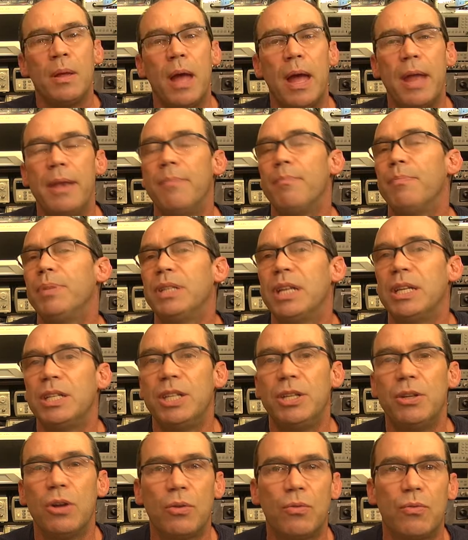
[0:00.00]
and
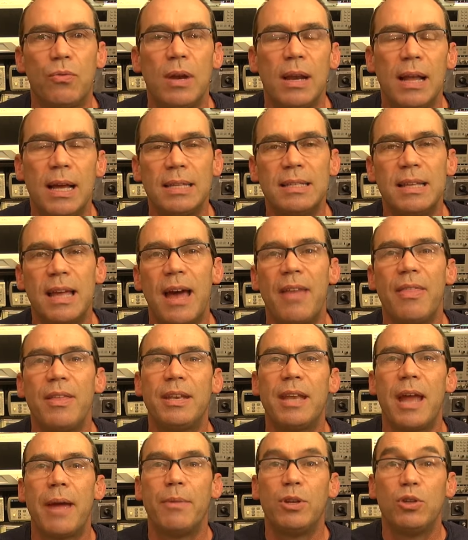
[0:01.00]
potentially not realize the other
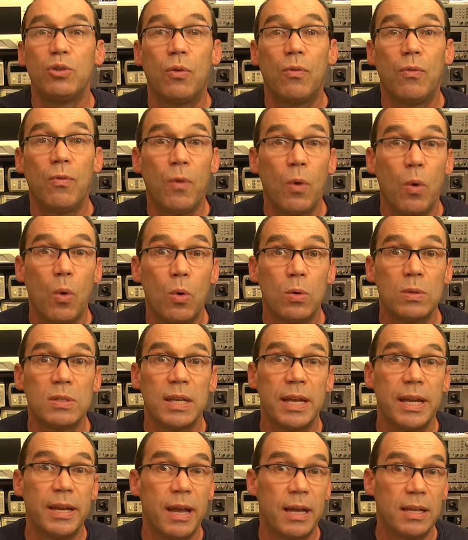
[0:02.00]
damage or flaws
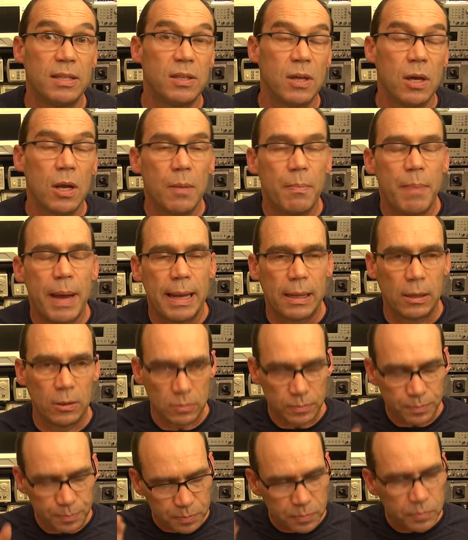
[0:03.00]
in a solar
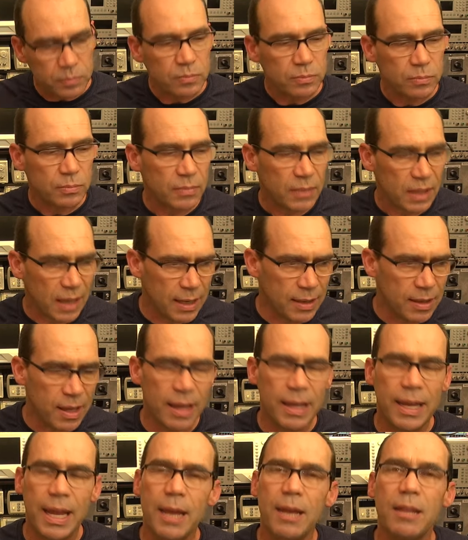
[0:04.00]
panel.
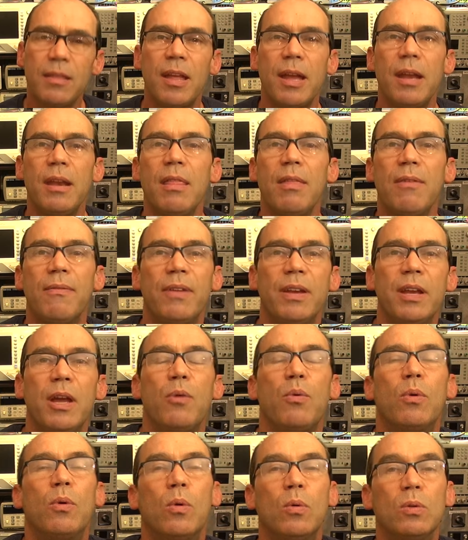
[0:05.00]
Again, at the end of the
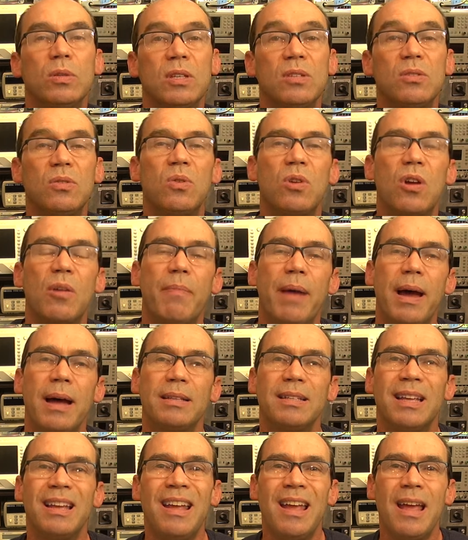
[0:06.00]
video, we'll also talk
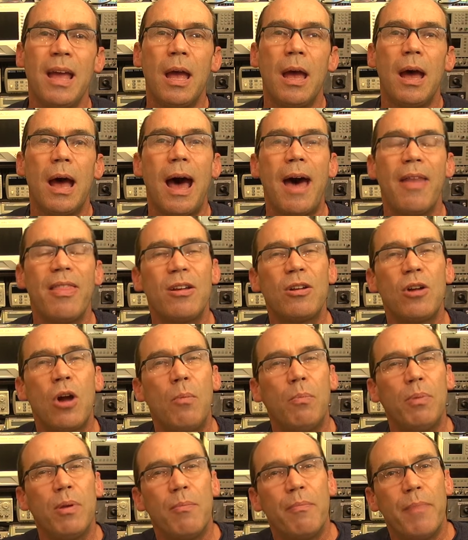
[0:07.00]
about other
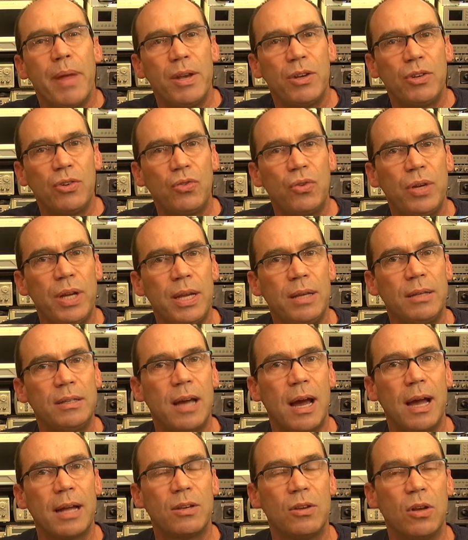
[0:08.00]
complementary
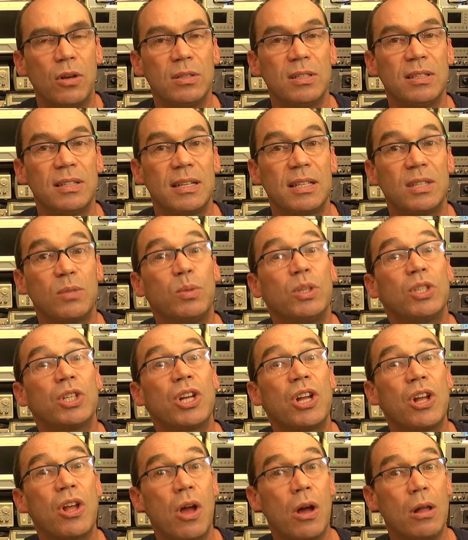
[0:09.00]
diagnostics
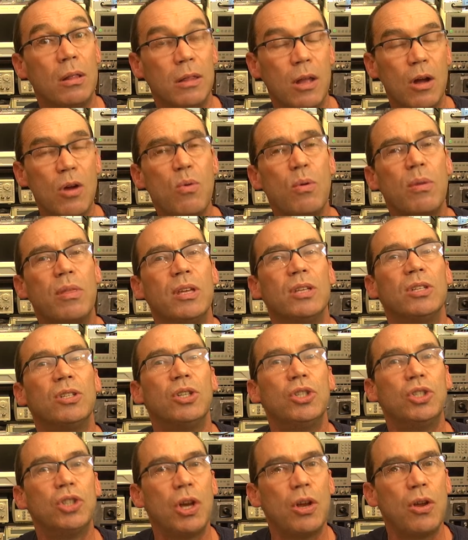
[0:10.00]
which can go along with this
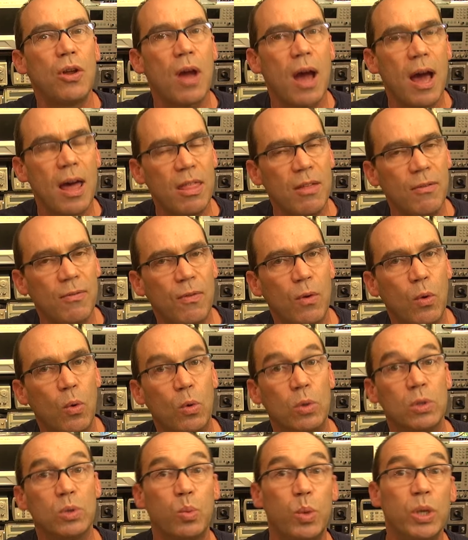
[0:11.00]
to show you other
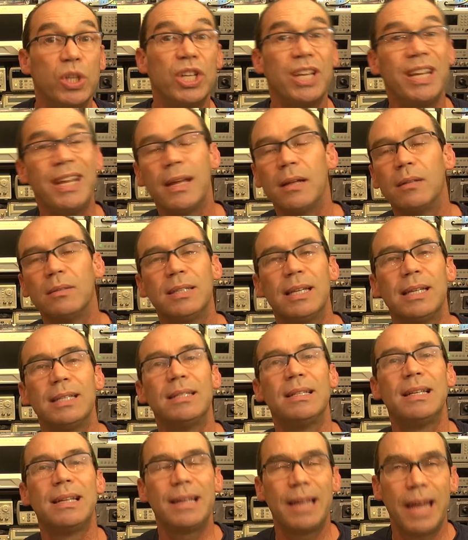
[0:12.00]
flaws which EL
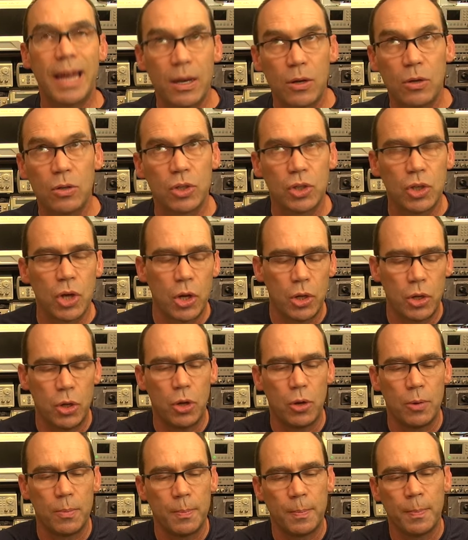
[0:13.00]
testing cannot show
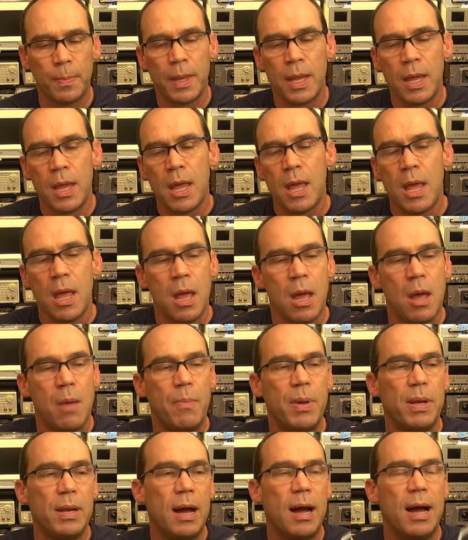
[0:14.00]
you.
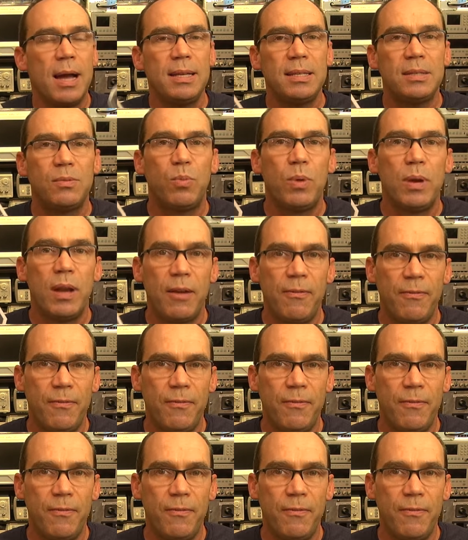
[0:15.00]
But when I